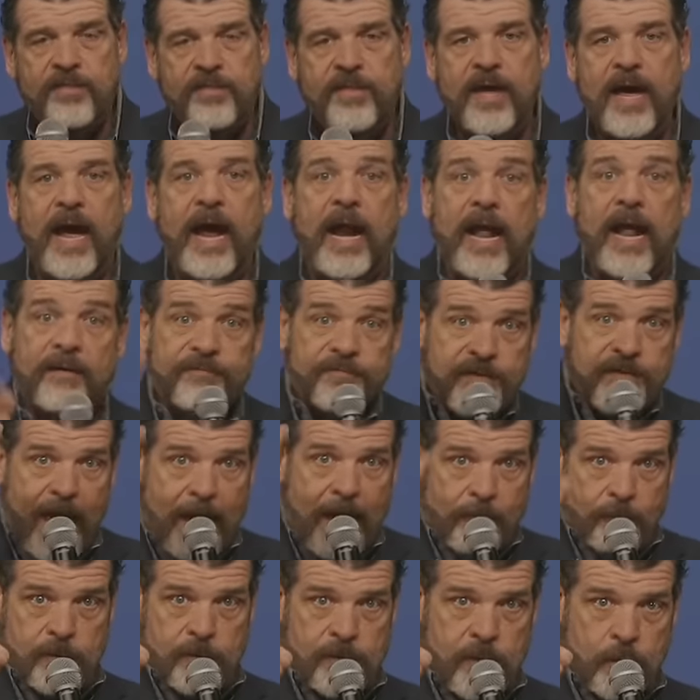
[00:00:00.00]
that. If
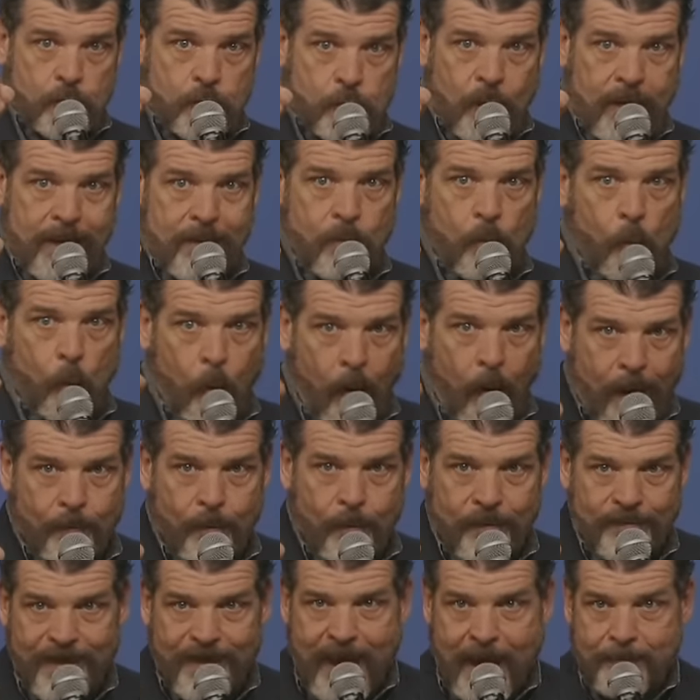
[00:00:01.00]
that was a dream, what
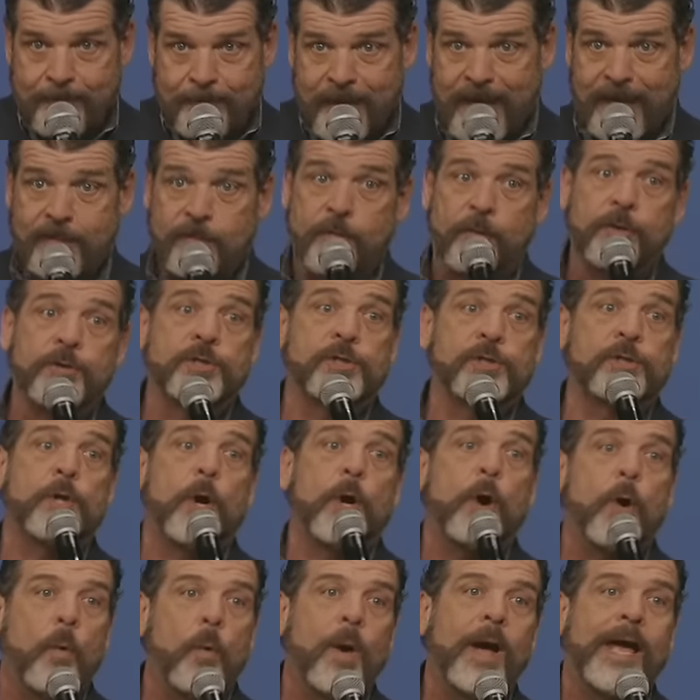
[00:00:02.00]
would that mean? There's
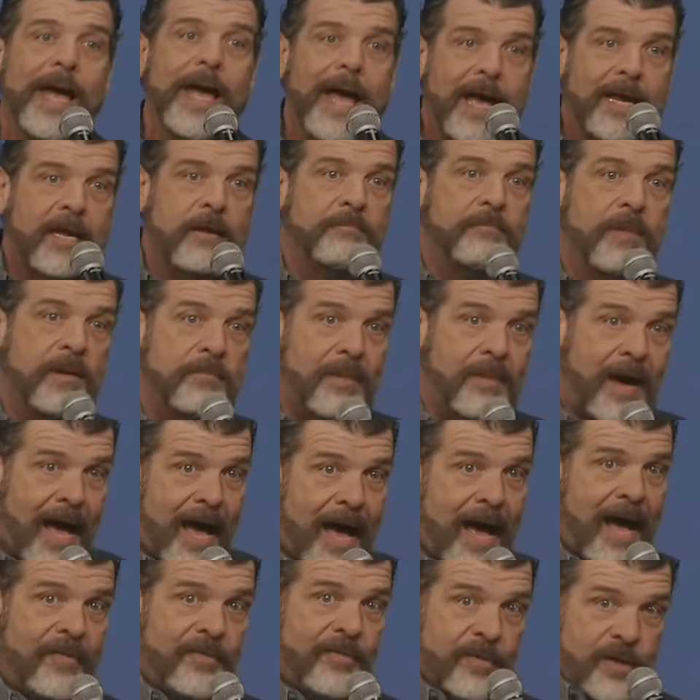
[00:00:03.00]
no way I can be
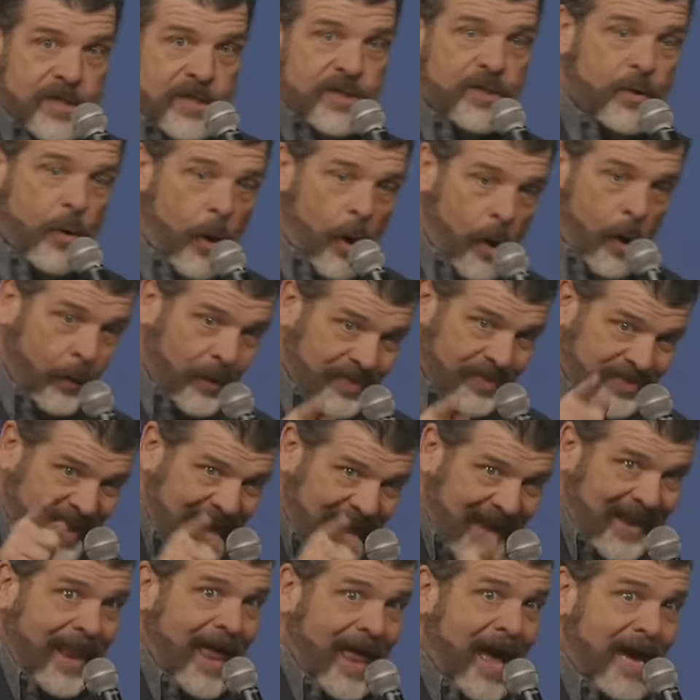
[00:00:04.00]
behind this car with
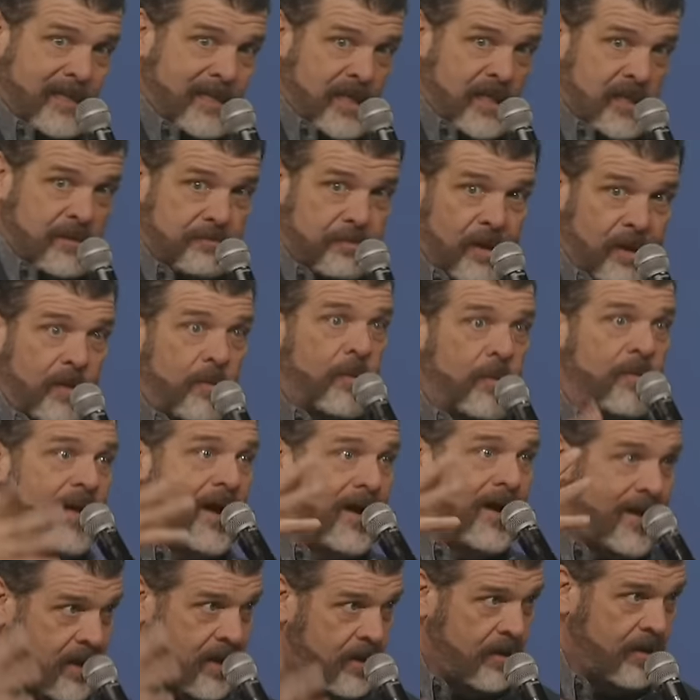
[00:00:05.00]
that license plate
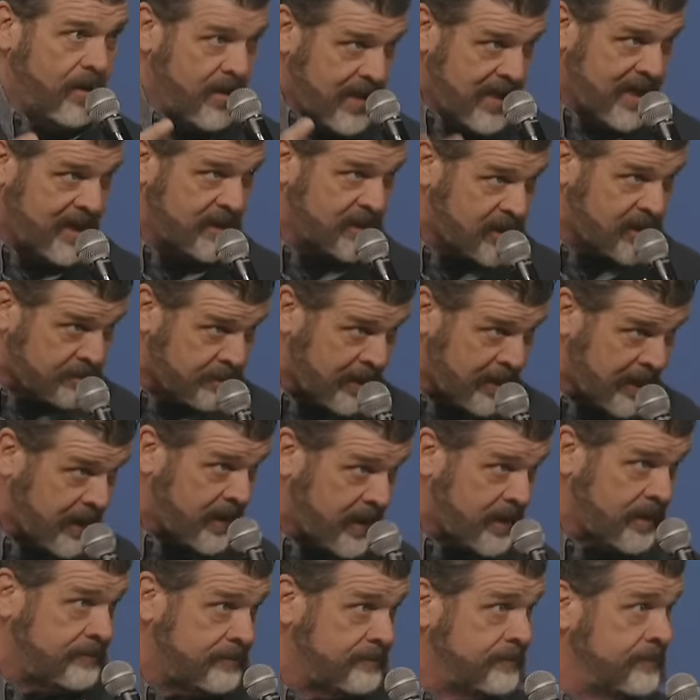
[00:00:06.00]
without hearing God speak.